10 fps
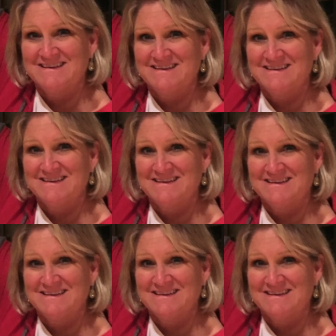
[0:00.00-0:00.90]

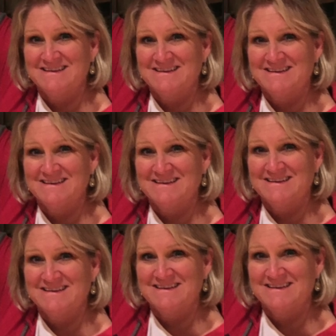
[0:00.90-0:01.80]

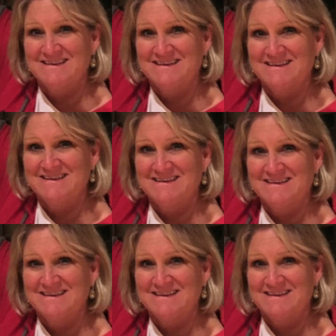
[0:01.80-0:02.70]

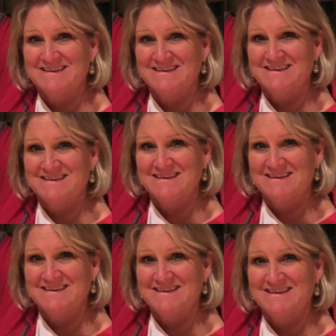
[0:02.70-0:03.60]

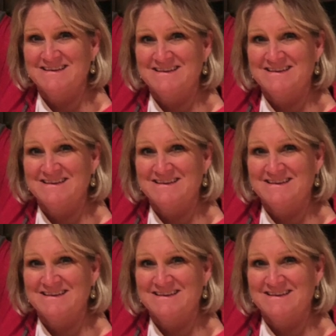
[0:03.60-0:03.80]
No one is speaking in this clip.